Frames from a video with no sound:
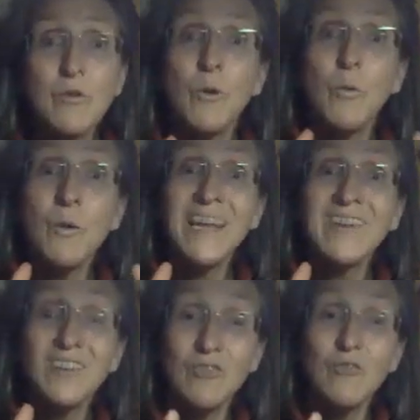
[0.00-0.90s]
who are
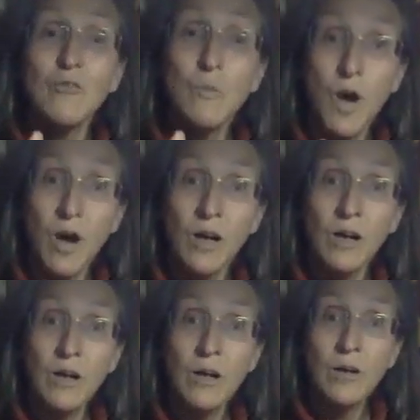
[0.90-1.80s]
willing to do the work,
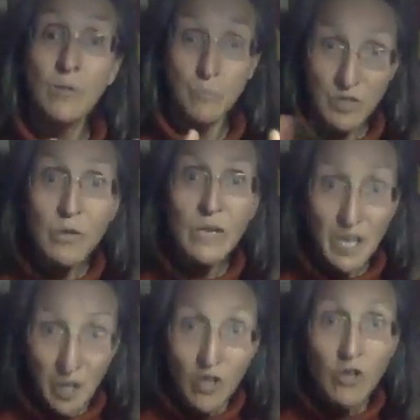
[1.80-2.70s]
which will
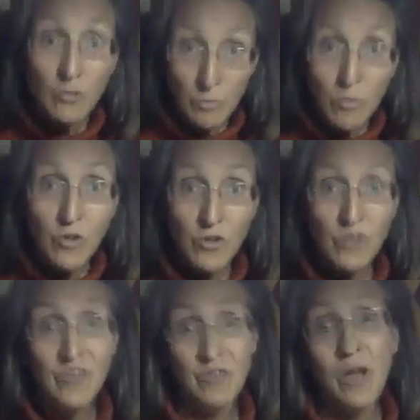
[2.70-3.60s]
include what you're
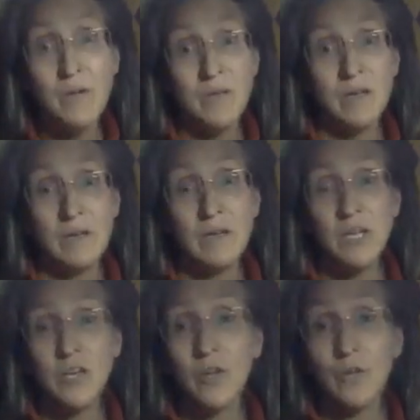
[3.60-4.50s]
describing,
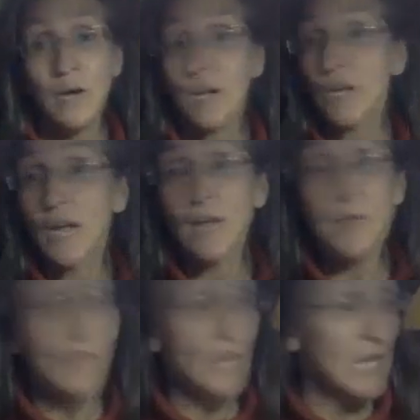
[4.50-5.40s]
and
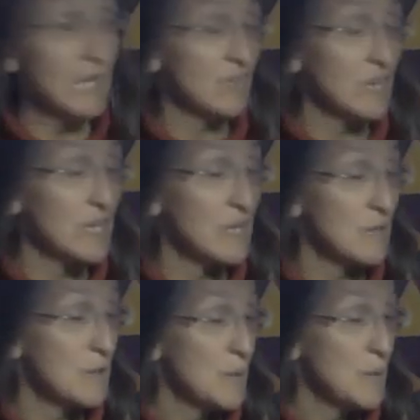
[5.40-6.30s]
that actually,
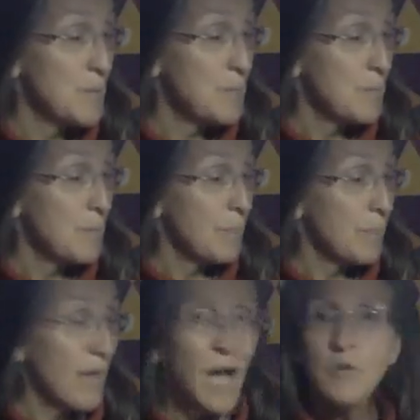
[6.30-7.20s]

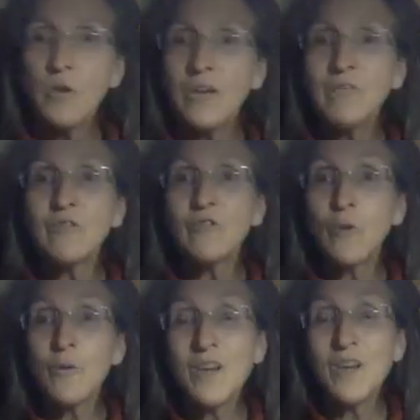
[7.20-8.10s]
I'm not even
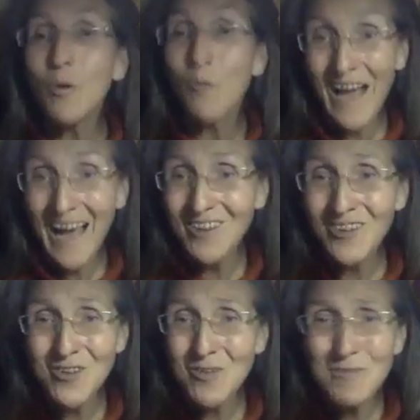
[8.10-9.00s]
sure we know quite how
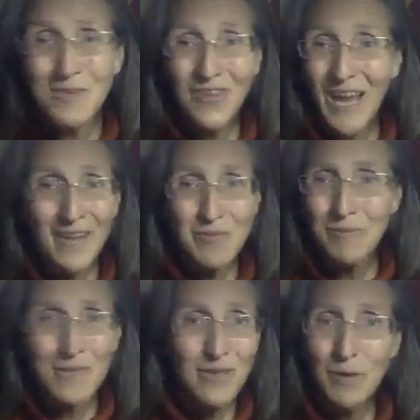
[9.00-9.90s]
to do it, because it hasn't
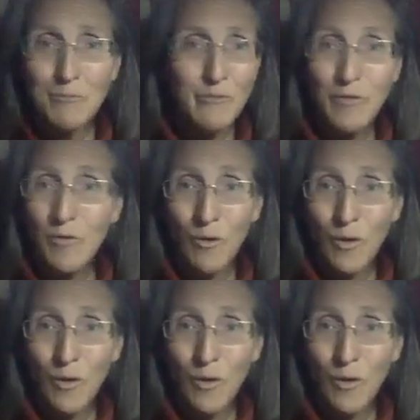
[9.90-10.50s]
been done before.